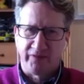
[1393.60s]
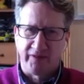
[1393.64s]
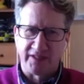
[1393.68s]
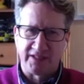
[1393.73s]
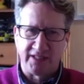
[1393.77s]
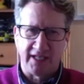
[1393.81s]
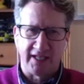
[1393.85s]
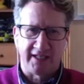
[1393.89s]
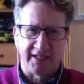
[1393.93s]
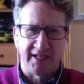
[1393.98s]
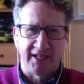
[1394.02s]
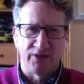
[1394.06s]
Is
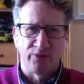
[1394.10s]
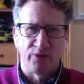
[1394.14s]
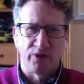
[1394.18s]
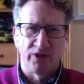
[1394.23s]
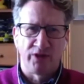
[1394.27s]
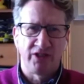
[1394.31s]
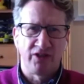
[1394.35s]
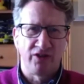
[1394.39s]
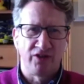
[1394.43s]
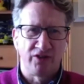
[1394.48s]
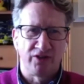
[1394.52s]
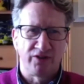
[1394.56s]
that kind of one of
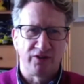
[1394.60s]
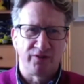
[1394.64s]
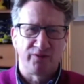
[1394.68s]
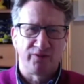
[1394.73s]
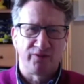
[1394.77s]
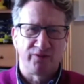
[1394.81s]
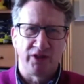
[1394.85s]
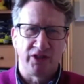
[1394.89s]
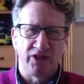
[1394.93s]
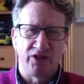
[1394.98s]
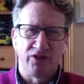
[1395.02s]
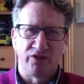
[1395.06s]

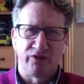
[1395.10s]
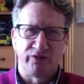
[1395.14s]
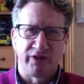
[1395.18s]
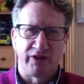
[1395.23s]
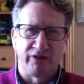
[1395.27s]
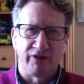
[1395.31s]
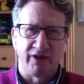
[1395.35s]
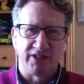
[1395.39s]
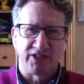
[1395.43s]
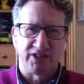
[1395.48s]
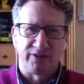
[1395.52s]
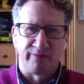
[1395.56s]
your
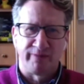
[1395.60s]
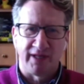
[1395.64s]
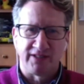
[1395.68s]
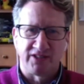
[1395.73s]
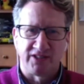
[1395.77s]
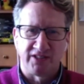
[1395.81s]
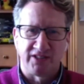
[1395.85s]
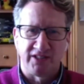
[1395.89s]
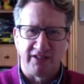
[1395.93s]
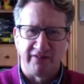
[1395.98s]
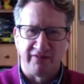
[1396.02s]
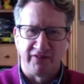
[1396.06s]
regrets of bands
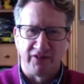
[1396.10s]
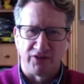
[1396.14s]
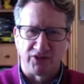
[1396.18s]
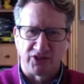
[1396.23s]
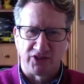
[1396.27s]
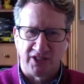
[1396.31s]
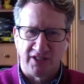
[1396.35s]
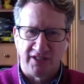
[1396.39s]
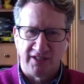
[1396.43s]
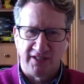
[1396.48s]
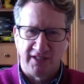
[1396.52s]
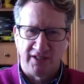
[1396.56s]
that you've not
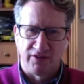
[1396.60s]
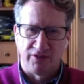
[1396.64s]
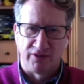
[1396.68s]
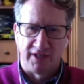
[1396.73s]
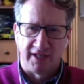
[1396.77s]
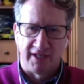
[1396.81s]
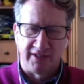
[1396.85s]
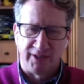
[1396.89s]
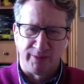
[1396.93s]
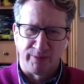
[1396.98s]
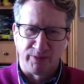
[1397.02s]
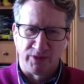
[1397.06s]
seen then, or
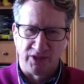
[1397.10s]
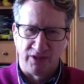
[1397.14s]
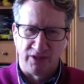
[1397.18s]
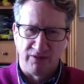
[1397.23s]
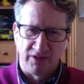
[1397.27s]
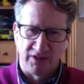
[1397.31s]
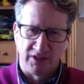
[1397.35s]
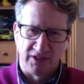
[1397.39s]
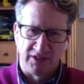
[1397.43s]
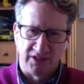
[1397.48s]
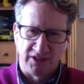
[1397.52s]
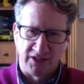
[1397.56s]
like the
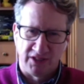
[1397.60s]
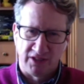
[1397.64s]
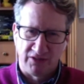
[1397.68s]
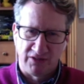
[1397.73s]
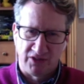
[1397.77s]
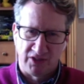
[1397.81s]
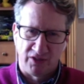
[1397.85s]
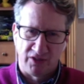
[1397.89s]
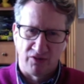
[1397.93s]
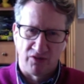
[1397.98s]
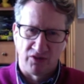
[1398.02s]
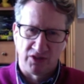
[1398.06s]
opportunity
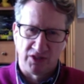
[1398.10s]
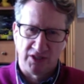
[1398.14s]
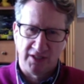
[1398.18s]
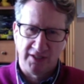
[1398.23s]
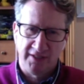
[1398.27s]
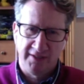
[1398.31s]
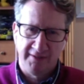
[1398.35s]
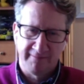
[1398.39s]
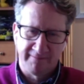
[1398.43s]
to go and see?